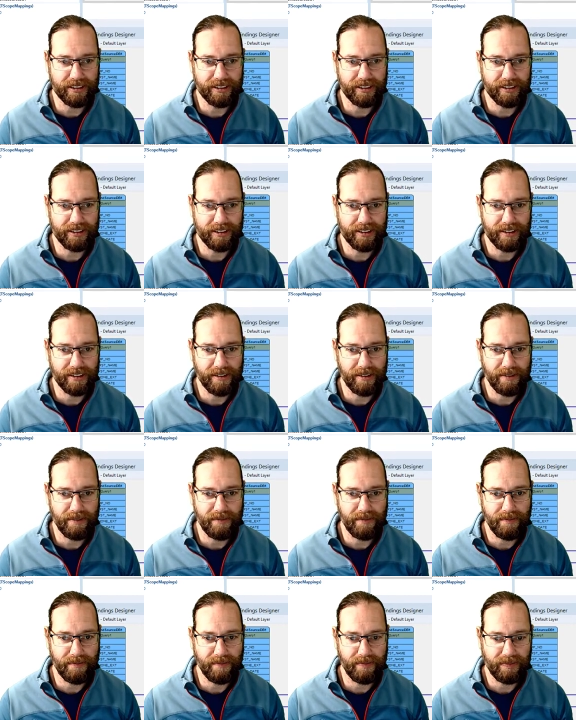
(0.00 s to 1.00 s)

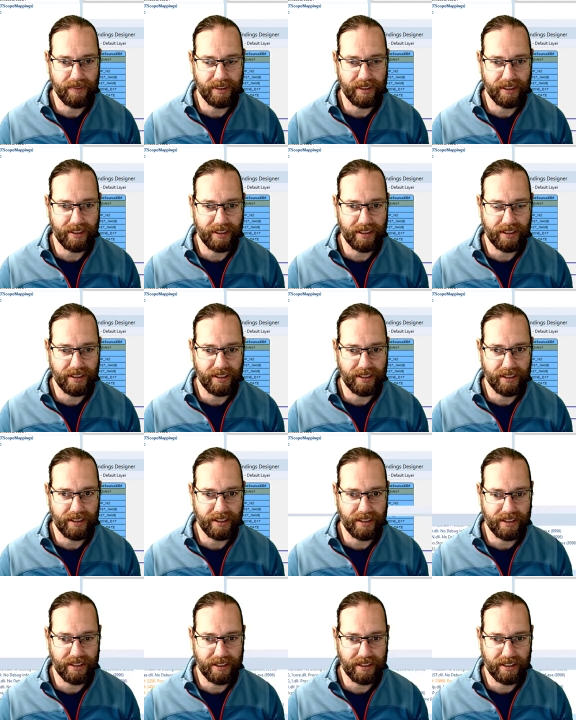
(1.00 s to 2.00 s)

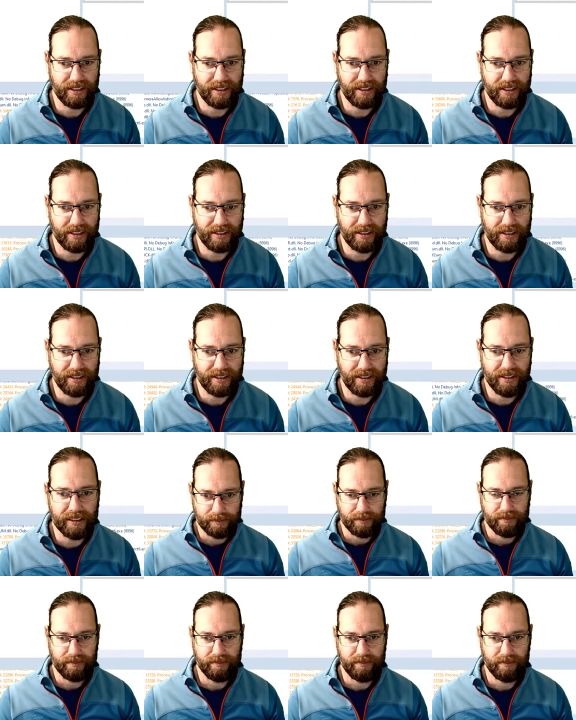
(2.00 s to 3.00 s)

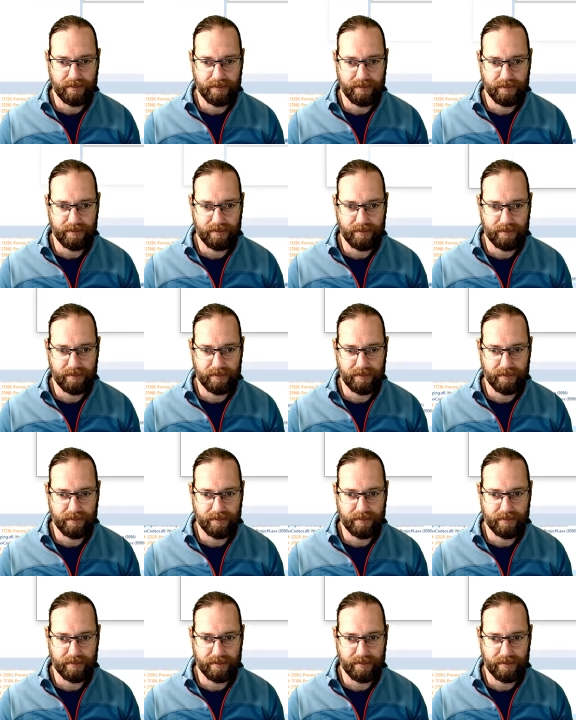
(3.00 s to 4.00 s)

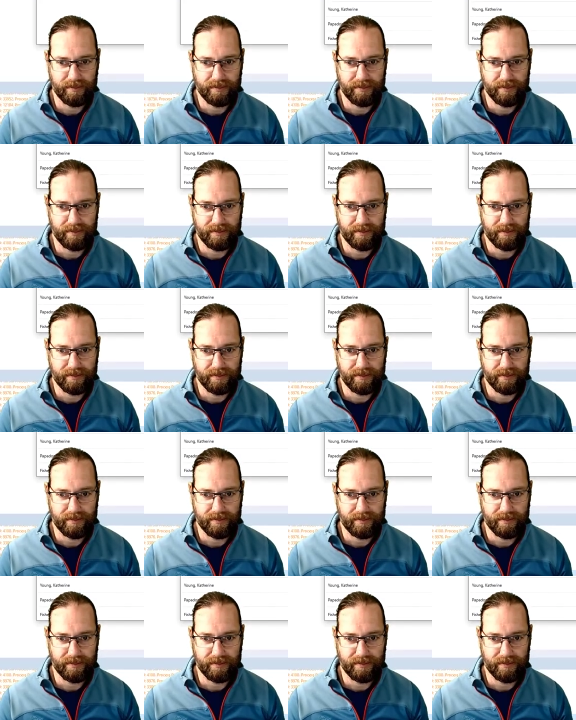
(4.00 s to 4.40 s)
(silence)